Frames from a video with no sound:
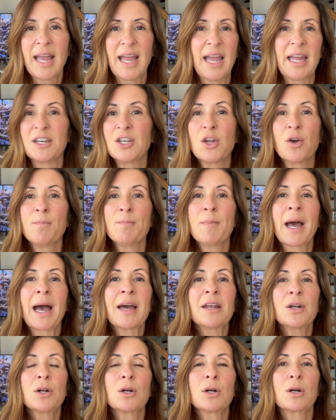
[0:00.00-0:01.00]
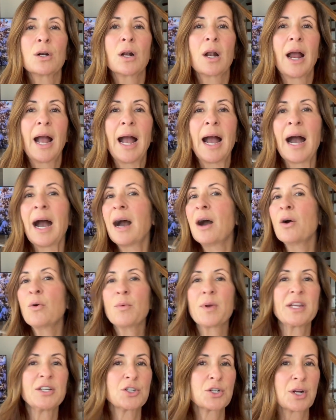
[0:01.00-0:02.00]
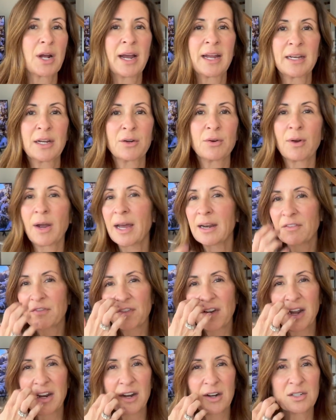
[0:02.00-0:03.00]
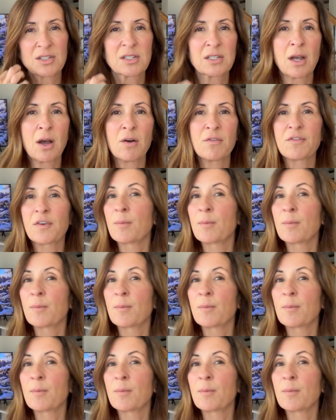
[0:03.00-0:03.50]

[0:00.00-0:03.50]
and no matter how we try to gratify ourselves